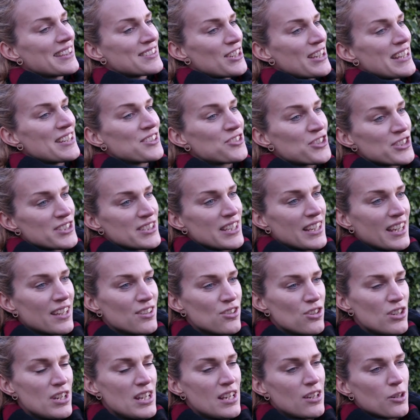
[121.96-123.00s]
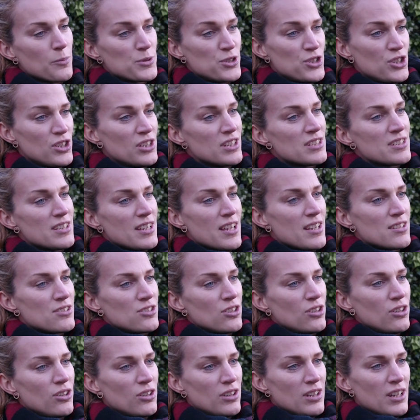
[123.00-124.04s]
it's an interesting and unique opportunity
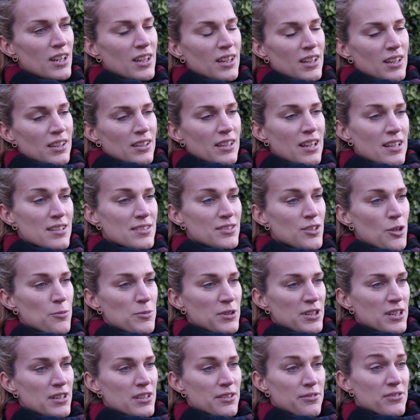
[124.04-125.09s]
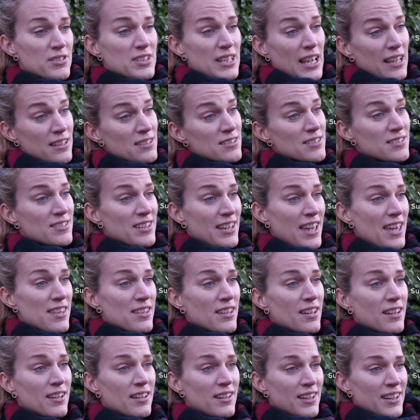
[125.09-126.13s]
to get so many different sectors
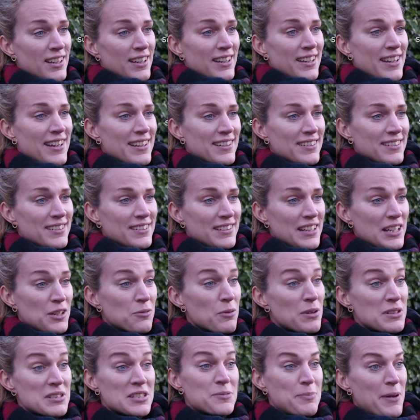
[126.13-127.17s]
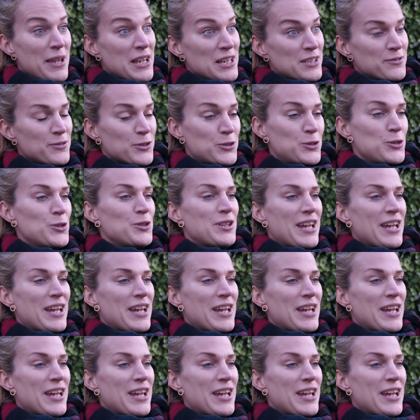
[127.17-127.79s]
together in one space for 2